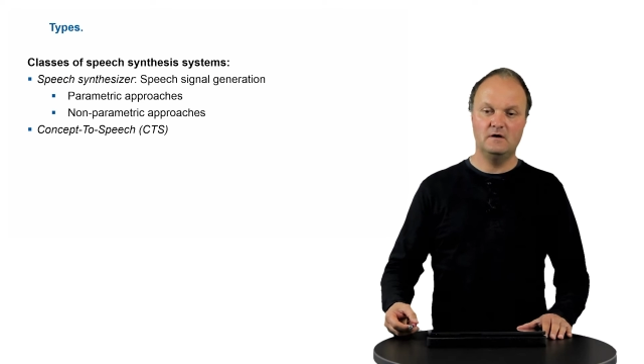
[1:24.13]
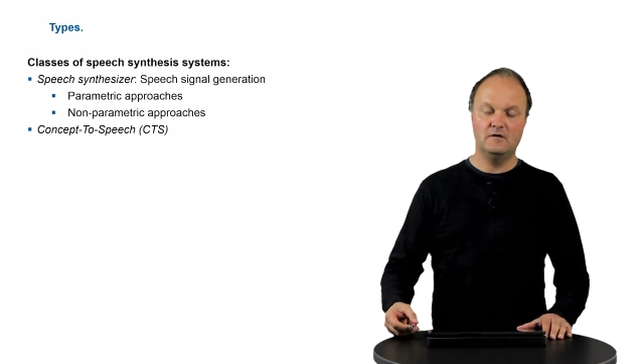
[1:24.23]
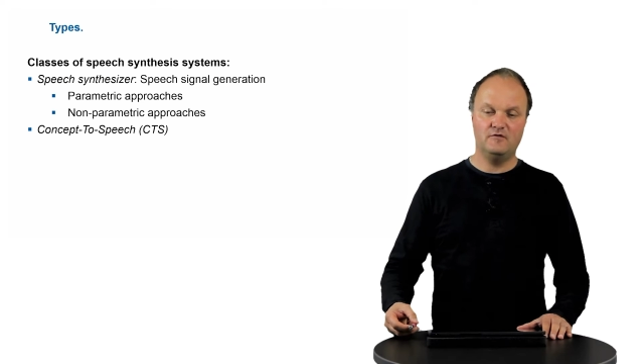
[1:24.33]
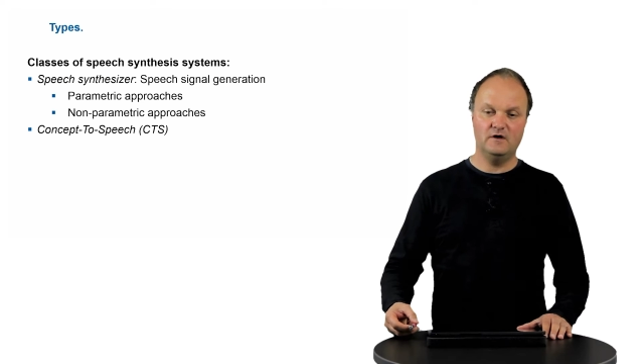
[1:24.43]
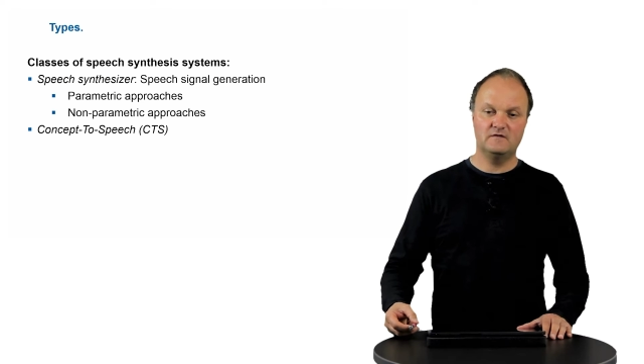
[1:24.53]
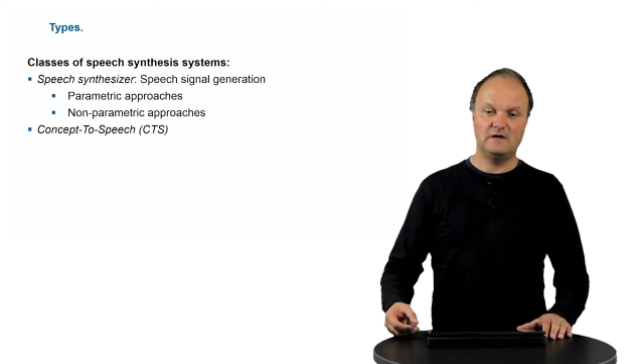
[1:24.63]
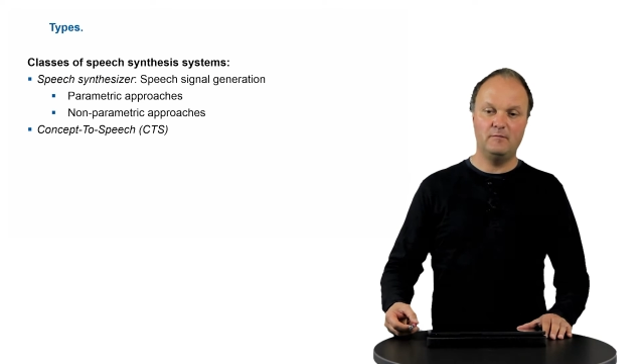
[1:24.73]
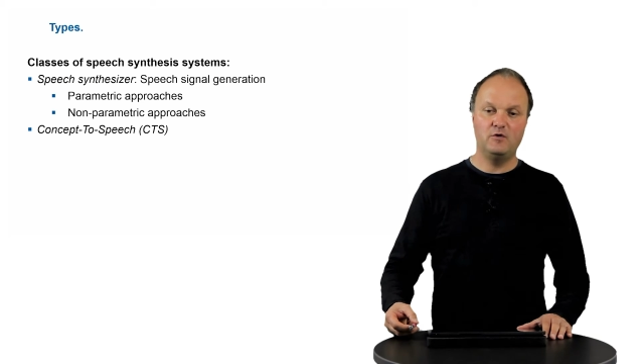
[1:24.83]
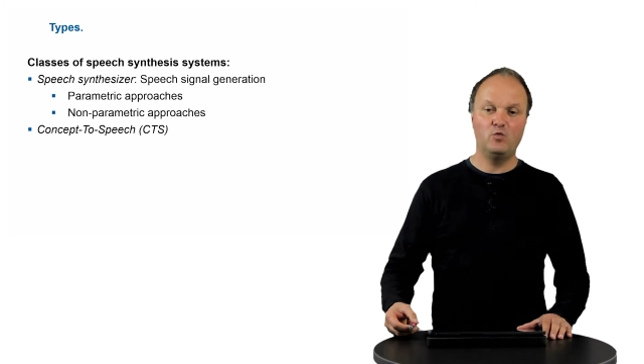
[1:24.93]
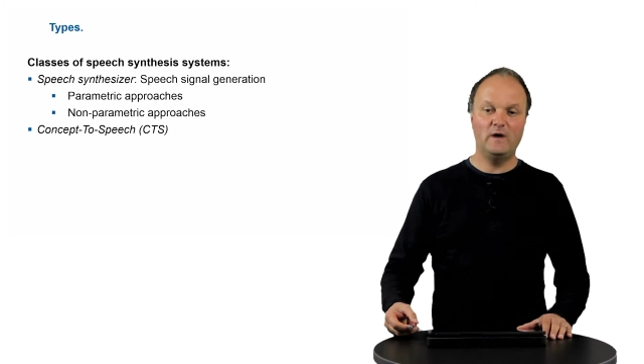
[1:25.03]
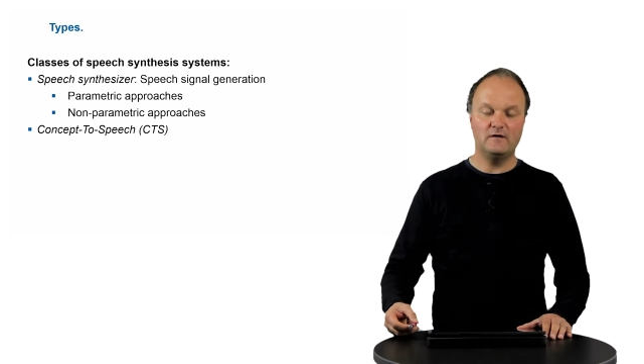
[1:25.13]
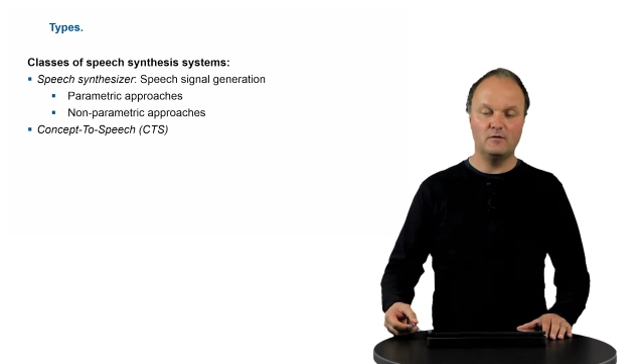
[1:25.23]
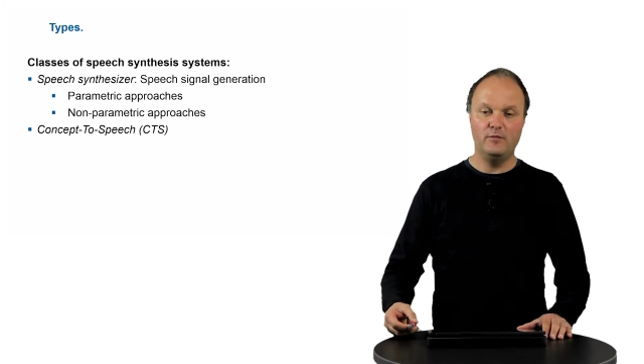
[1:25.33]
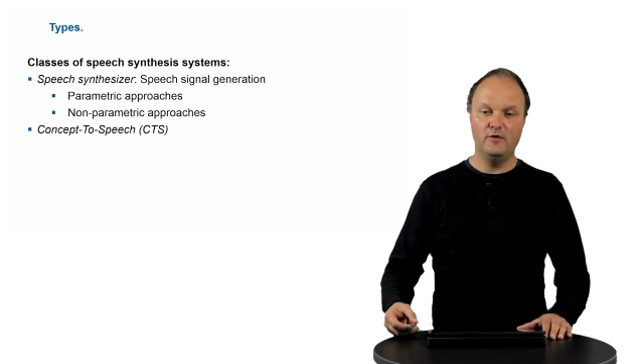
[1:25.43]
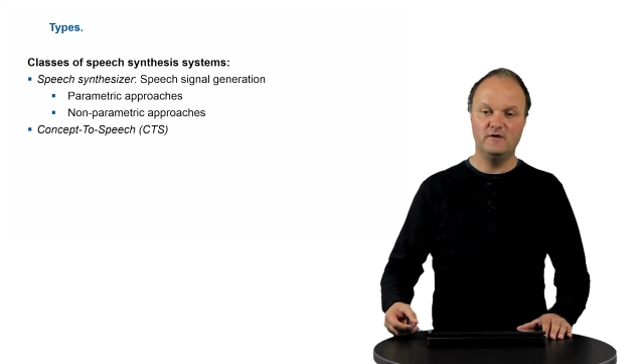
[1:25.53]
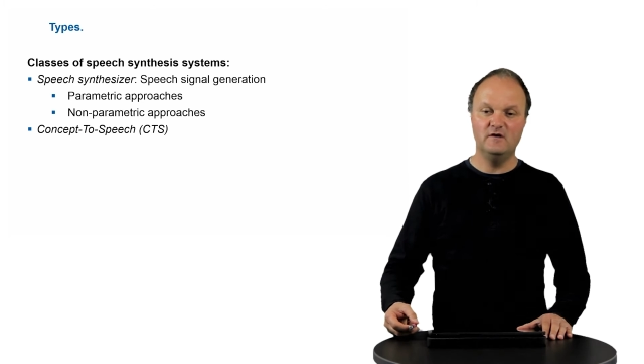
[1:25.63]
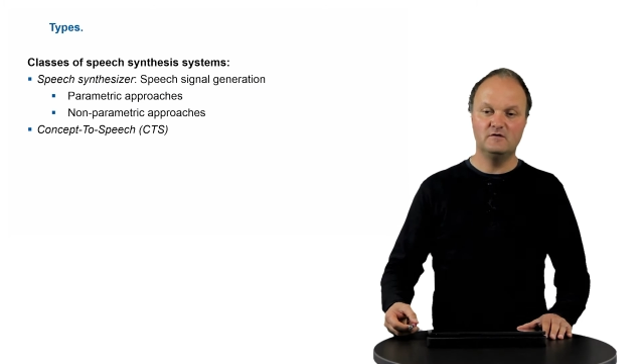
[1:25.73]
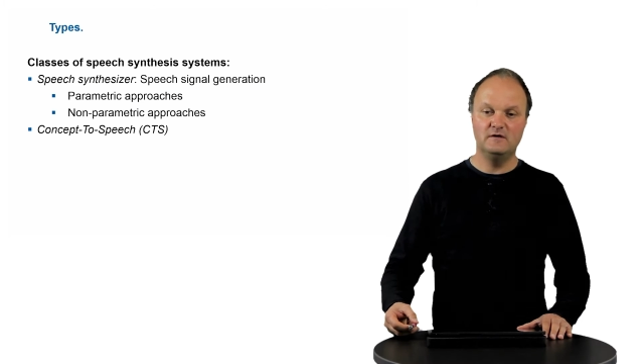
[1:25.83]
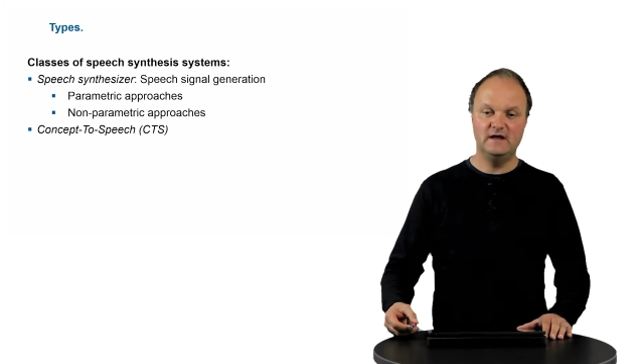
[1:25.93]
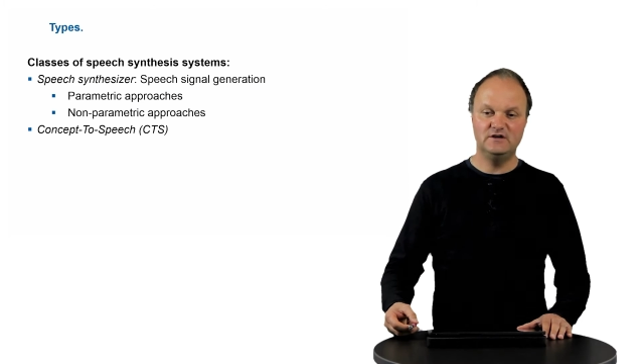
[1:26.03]
for example, where to put
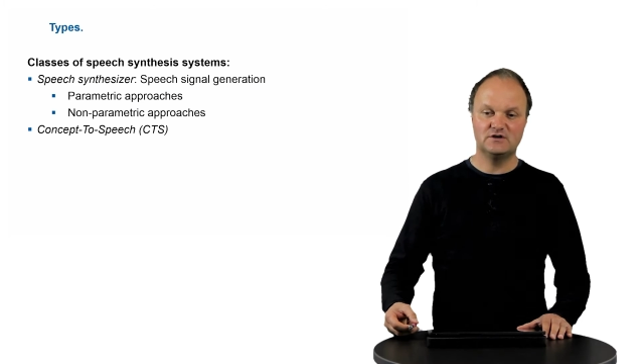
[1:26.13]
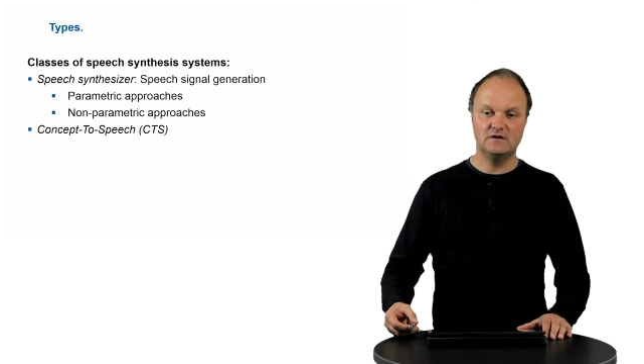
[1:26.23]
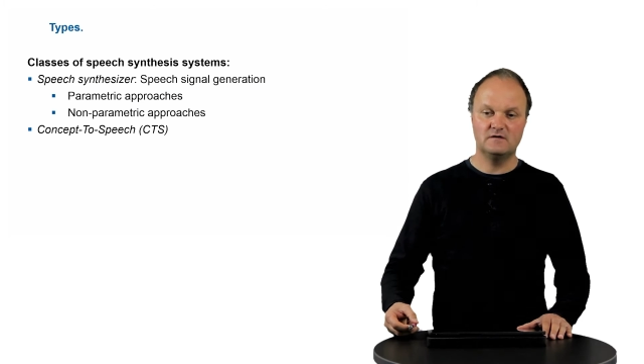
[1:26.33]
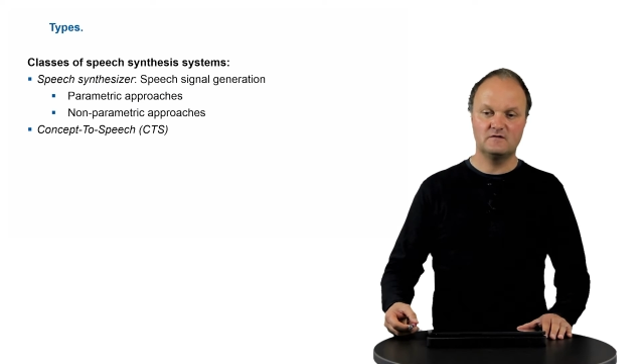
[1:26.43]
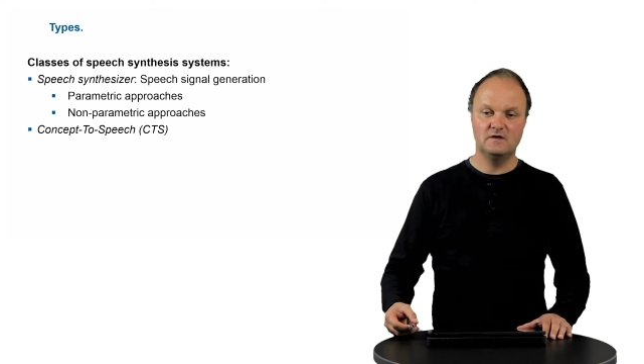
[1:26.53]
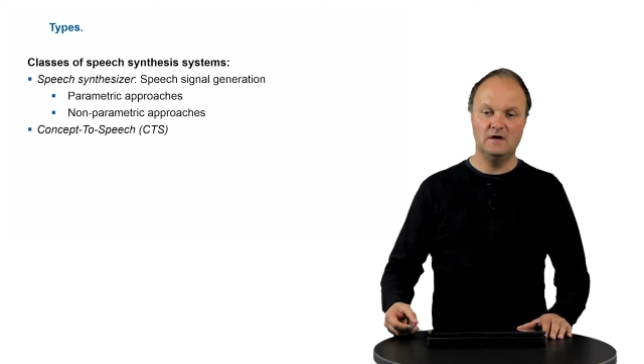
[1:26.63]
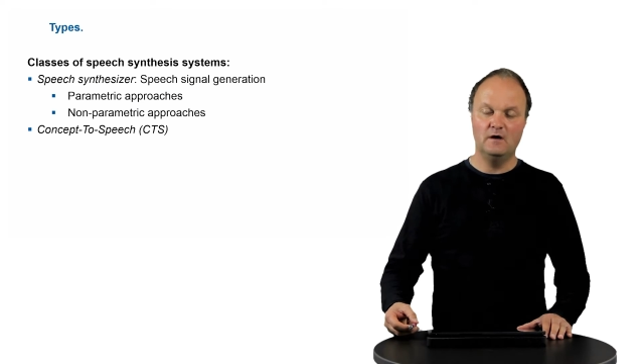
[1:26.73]
intonations,